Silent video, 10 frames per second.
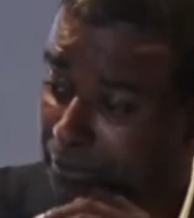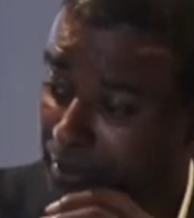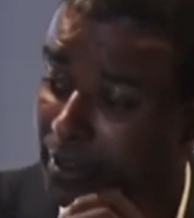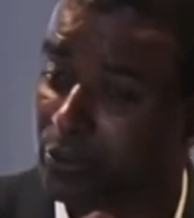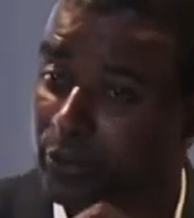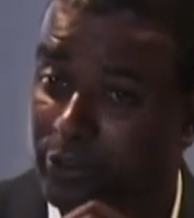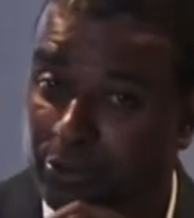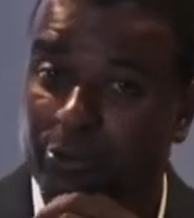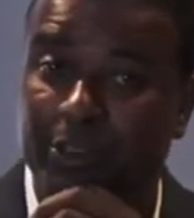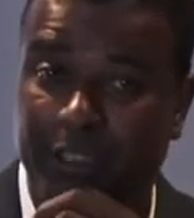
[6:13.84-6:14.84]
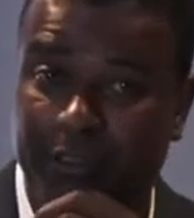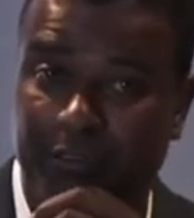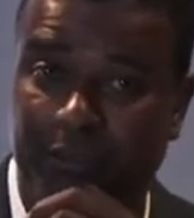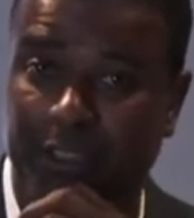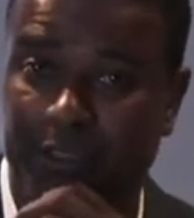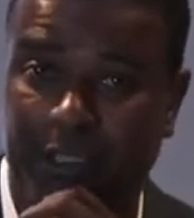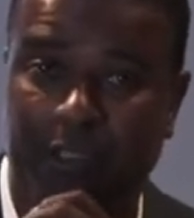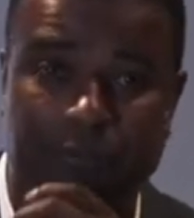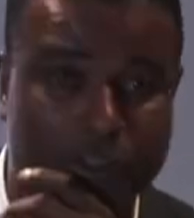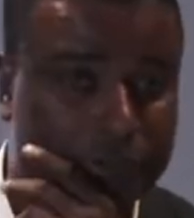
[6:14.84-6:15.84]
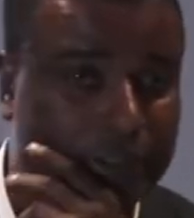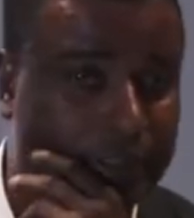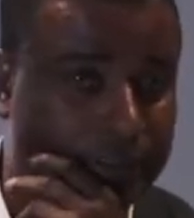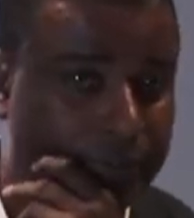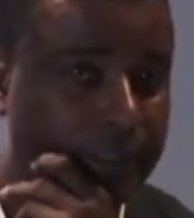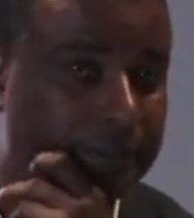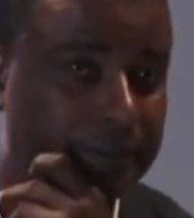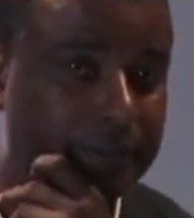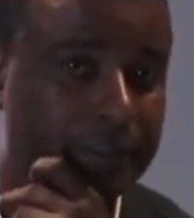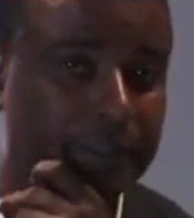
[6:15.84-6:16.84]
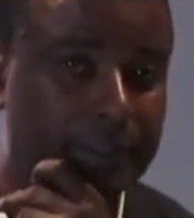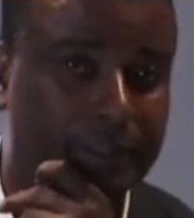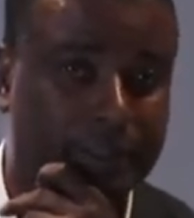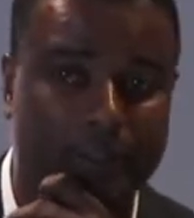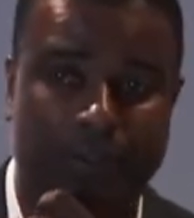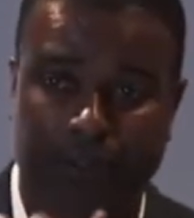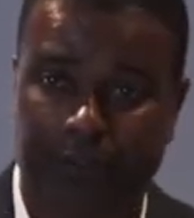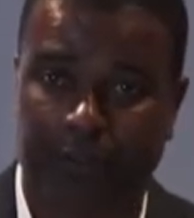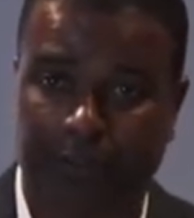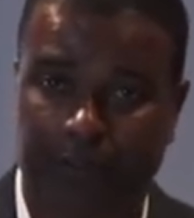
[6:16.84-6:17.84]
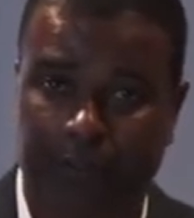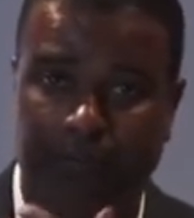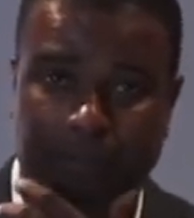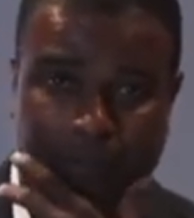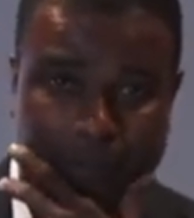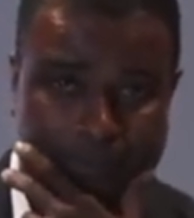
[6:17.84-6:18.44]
because we do need to raise unrestricted funds, in order to, to build the